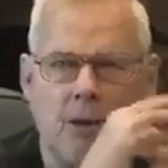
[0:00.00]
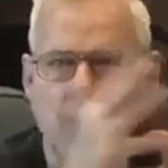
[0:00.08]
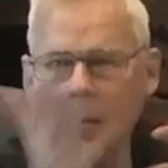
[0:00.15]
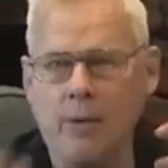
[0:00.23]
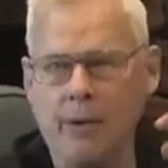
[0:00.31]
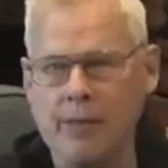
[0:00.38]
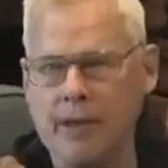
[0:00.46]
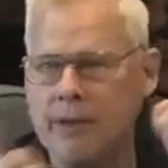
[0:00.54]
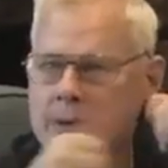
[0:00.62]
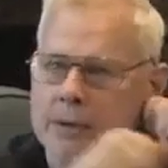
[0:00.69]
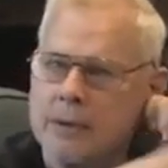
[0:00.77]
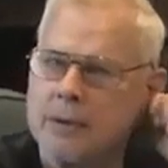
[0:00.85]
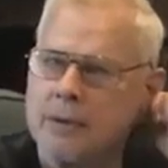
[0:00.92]
What were they?
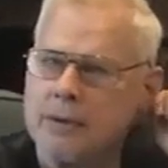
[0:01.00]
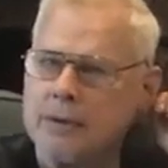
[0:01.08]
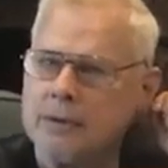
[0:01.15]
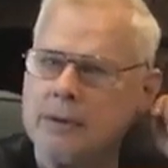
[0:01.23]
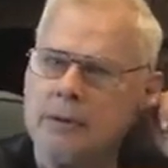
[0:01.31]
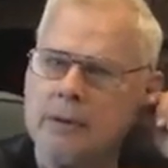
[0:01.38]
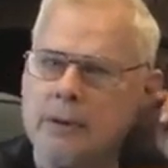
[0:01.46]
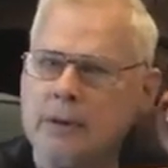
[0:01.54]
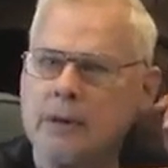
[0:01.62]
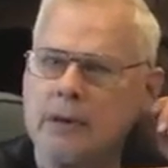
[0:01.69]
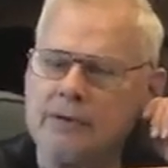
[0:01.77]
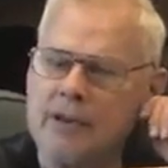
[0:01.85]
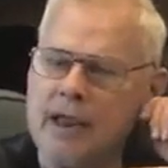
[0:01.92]

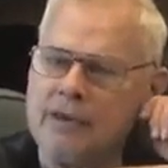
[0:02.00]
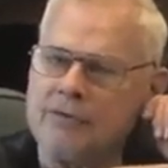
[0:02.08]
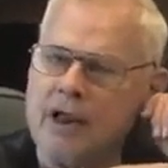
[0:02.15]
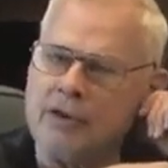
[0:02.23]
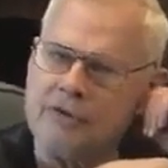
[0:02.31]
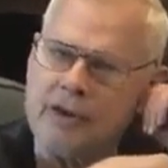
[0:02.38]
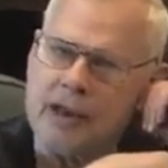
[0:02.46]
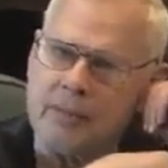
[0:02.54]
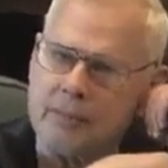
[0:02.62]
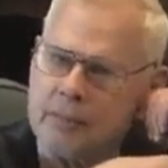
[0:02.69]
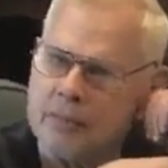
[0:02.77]
Let's ask Nassim.